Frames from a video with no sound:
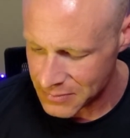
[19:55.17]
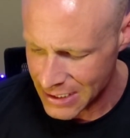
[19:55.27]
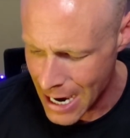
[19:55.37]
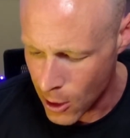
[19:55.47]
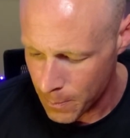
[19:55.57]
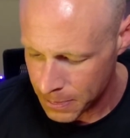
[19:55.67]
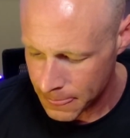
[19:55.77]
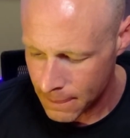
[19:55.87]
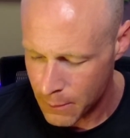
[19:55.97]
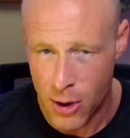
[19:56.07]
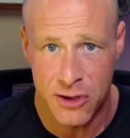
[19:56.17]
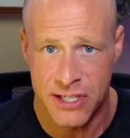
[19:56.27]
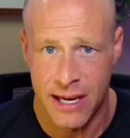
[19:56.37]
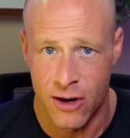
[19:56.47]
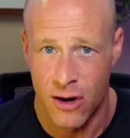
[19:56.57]
Now,
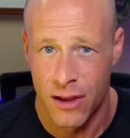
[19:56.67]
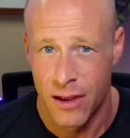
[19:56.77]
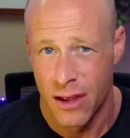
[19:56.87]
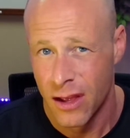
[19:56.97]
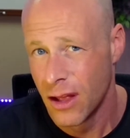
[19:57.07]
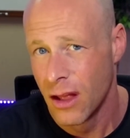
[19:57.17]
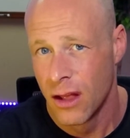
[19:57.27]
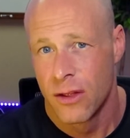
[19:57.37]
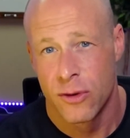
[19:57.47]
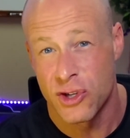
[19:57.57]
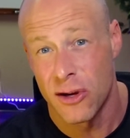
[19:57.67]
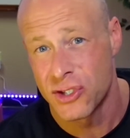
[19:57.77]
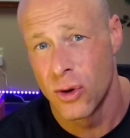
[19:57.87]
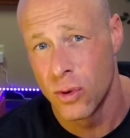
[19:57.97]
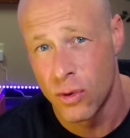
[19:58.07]
pausing here, there's
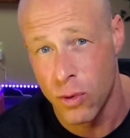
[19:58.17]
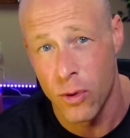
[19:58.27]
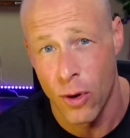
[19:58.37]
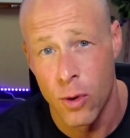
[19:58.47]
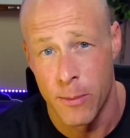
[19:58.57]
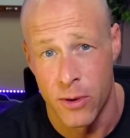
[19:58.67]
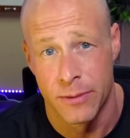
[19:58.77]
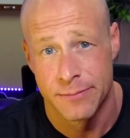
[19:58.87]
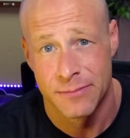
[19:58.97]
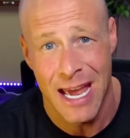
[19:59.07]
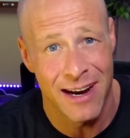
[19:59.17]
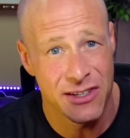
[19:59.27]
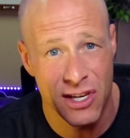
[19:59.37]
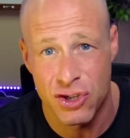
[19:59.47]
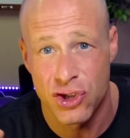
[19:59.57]
also growth hormone, and
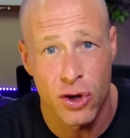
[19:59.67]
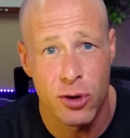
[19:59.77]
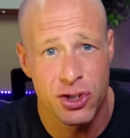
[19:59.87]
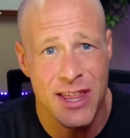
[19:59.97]
it's a surge that